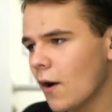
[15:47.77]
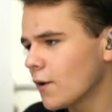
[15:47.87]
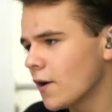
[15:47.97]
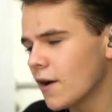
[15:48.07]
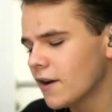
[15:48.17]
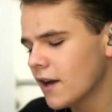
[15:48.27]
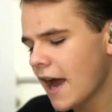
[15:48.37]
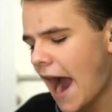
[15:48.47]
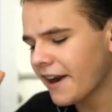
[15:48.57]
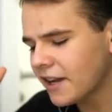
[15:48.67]
No.
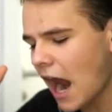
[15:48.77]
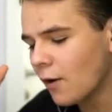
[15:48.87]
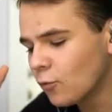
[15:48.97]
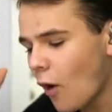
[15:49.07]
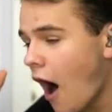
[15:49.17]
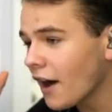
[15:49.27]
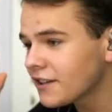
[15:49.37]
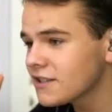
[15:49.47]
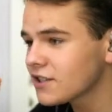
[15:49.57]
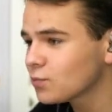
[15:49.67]

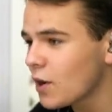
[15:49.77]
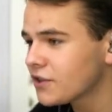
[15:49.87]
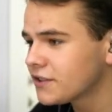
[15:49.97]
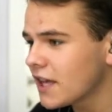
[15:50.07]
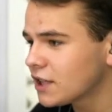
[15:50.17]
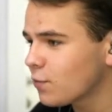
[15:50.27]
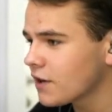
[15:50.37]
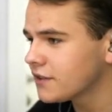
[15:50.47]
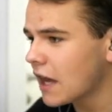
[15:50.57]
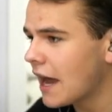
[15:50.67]
Honestly, this was,
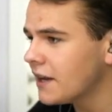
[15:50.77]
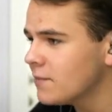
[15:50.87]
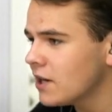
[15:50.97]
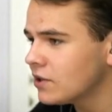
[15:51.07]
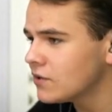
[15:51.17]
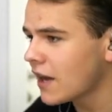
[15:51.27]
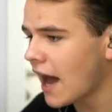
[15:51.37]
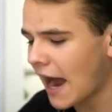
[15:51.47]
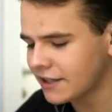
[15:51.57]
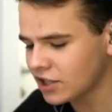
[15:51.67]
I didn't mean to do
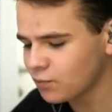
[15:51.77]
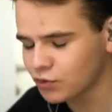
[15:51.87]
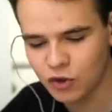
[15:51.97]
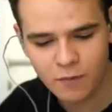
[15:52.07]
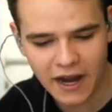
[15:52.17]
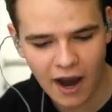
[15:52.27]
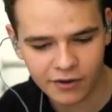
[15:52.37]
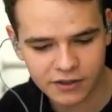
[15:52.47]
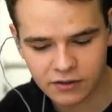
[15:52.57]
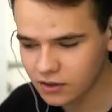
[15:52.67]
that. I just zoomed
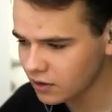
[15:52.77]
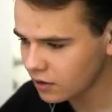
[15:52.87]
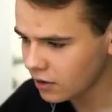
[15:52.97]
out.